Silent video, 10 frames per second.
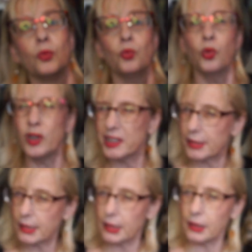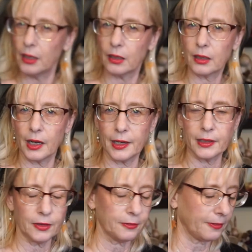woodsy
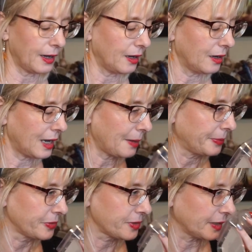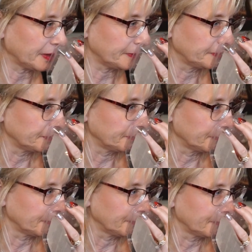kind of uh, apple scent.
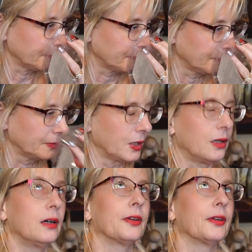Oh,